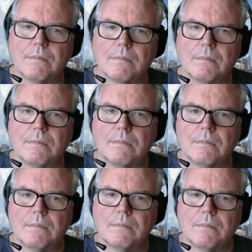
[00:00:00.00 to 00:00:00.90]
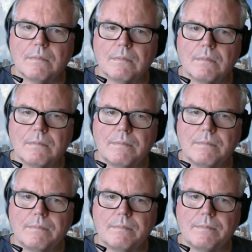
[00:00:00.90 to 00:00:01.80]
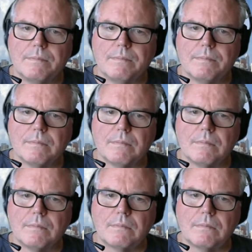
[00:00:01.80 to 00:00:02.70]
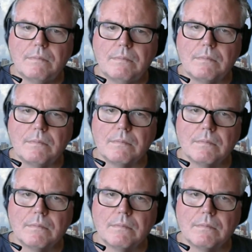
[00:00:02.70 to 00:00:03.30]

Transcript: [no speech]